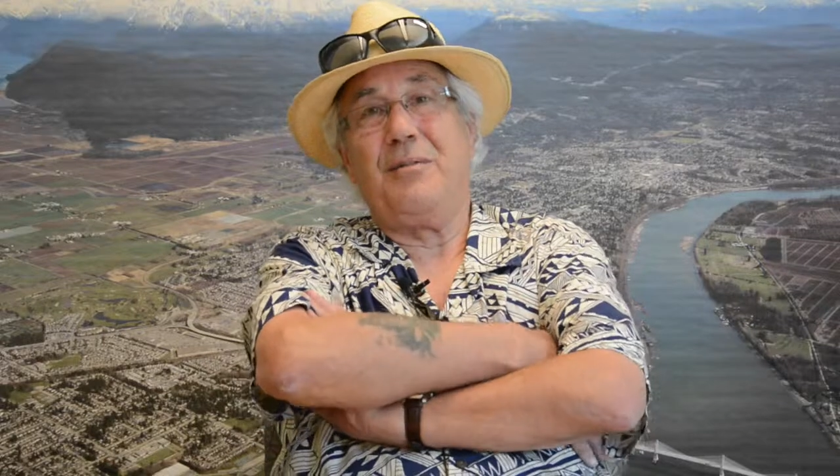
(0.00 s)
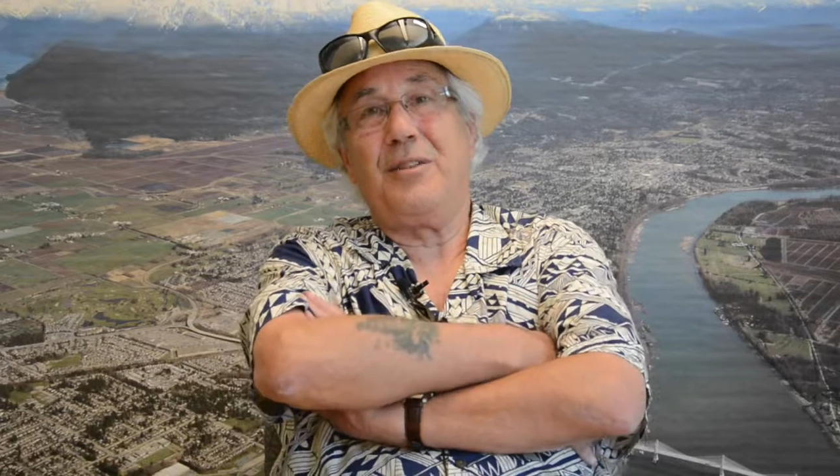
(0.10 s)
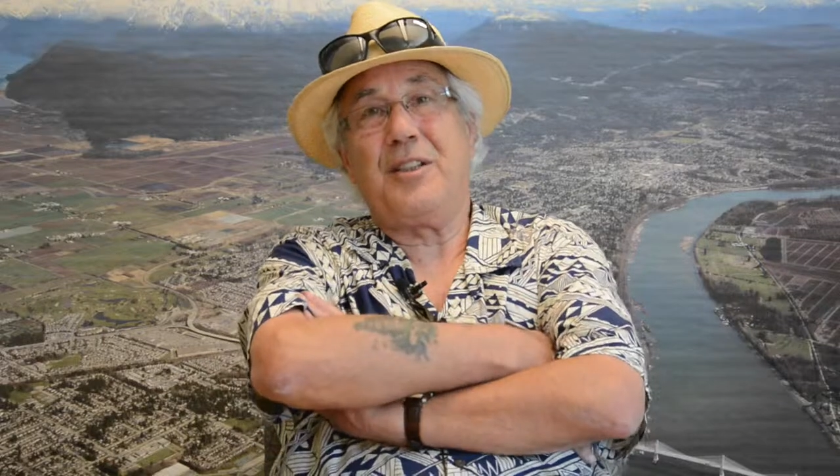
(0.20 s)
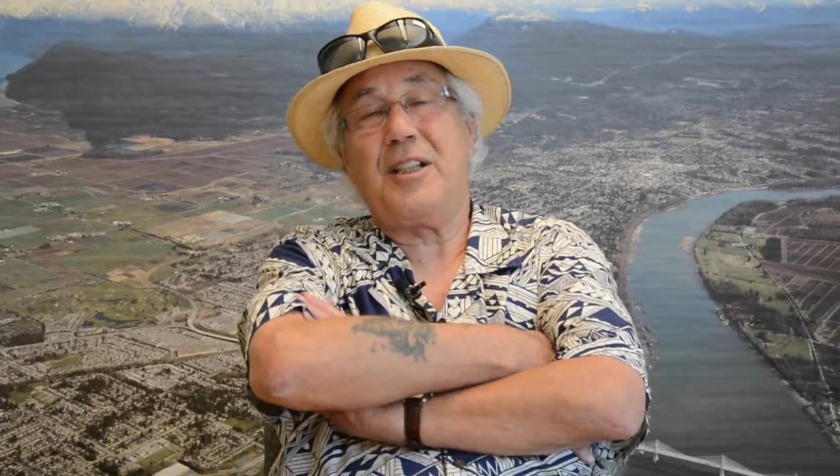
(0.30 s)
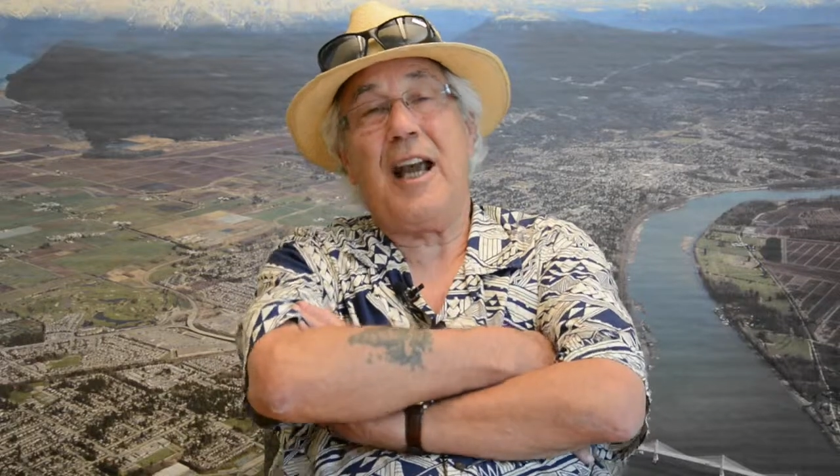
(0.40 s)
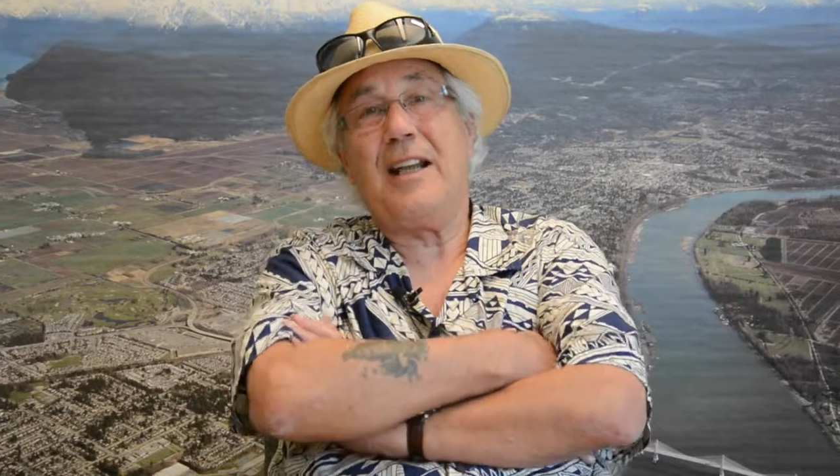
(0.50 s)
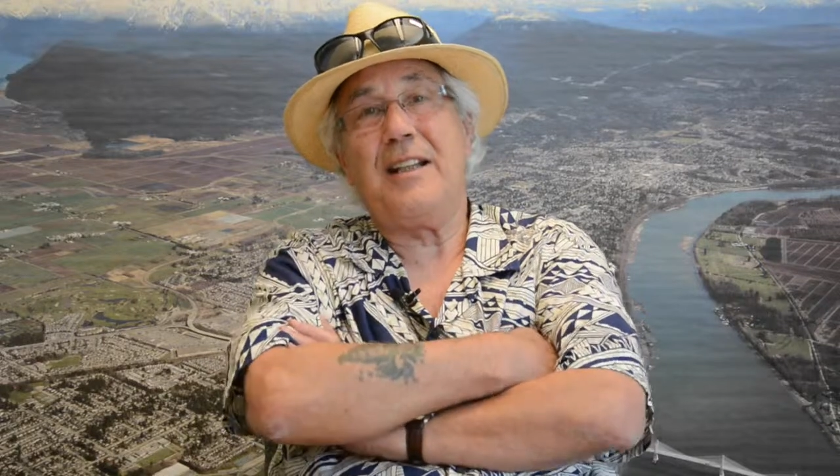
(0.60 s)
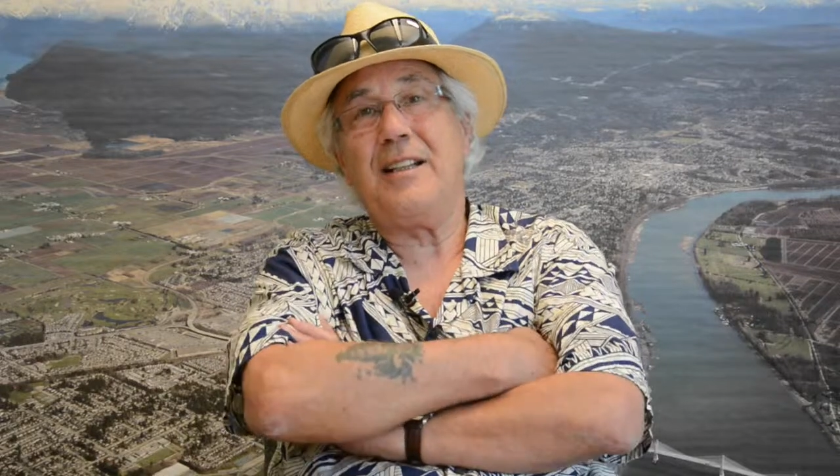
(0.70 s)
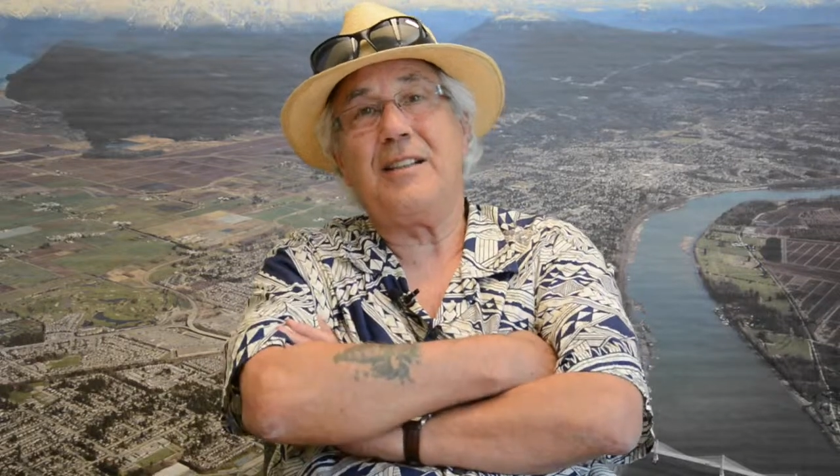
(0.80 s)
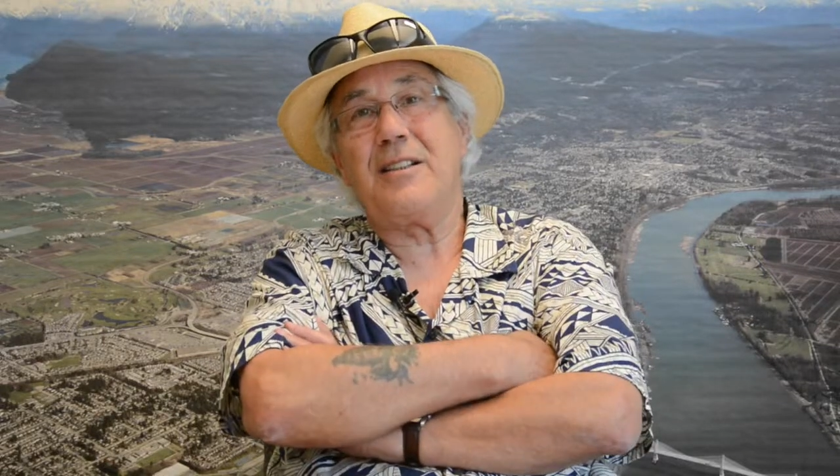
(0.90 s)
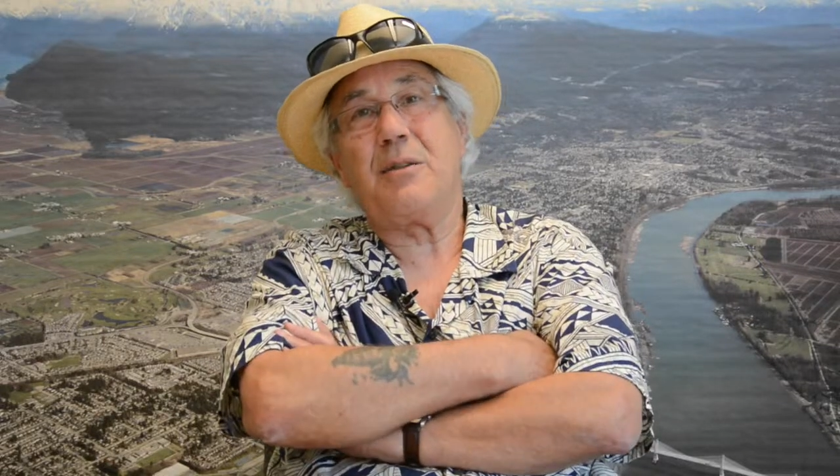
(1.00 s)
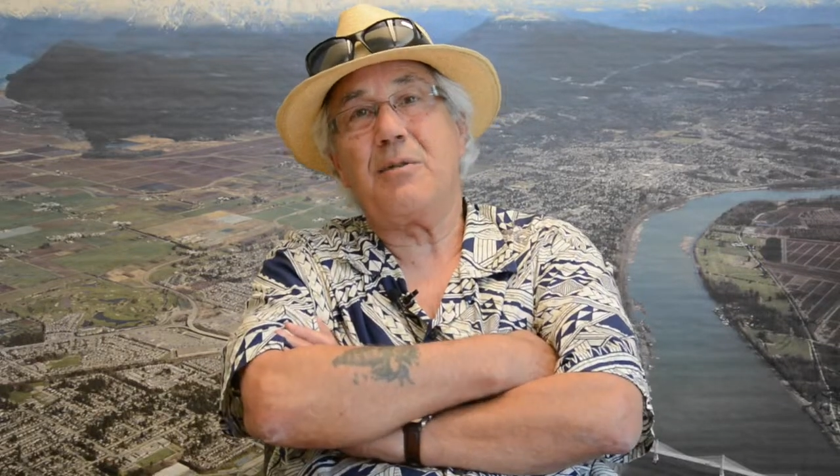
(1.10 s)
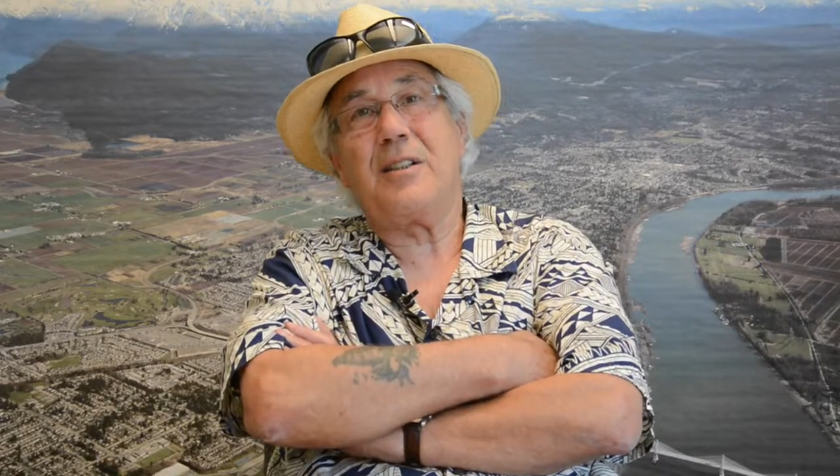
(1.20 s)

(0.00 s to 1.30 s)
There was Chinese, there